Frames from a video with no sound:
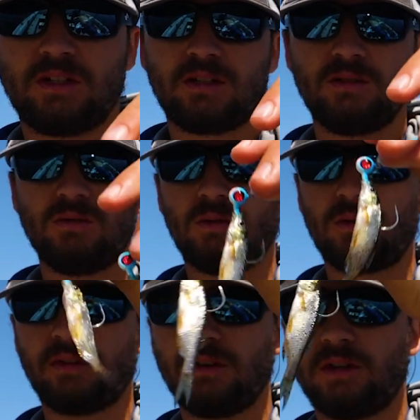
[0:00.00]
it's a new
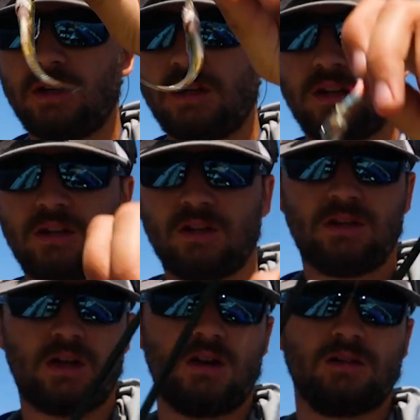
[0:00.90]
Northland
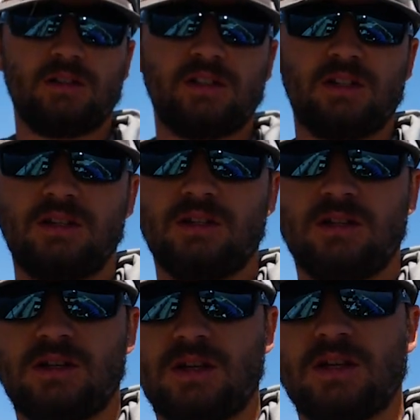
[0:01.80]

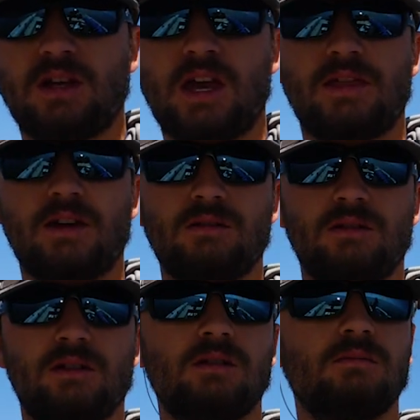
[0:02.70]
tungsten, eighth
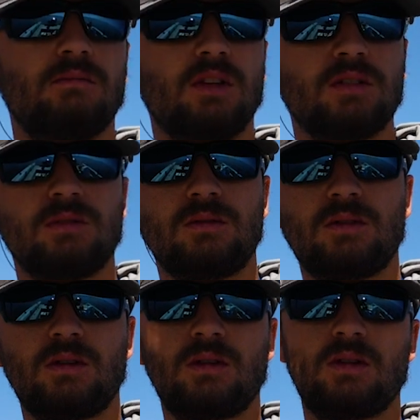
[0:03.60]
ounce in blue.